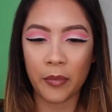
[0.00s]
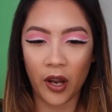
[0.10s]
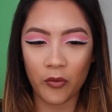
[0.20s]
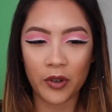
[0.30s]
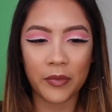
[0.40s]

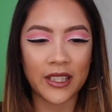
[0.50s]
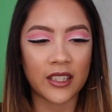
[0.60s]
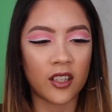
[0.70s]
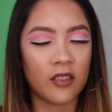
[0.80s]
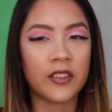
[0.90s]
bought one
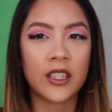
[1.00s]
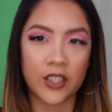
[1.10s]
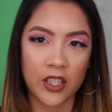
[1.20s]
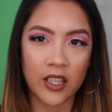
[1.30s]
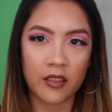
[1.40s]
myself and then
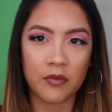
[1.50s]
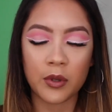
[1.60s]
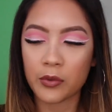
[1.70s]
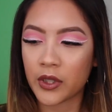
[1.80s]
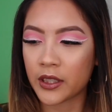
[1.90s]
she gave
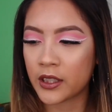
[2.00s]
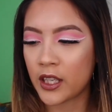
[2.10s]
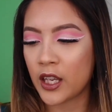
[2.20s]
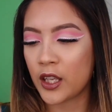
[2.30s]
me one.